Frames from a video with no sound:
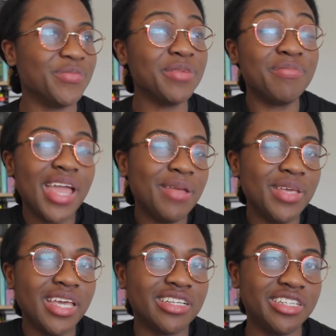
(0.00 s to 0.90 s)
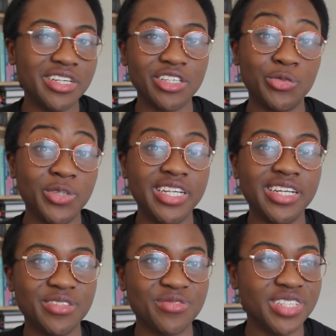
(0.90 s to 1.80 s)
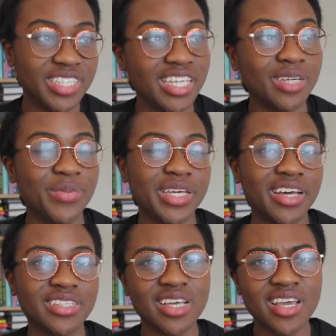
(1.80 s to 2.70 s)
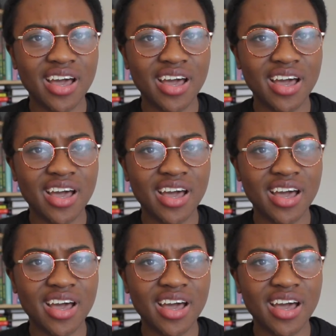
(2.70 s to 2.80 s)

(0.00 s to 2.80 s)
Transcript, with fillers: But maybe it's just reader's fatigue because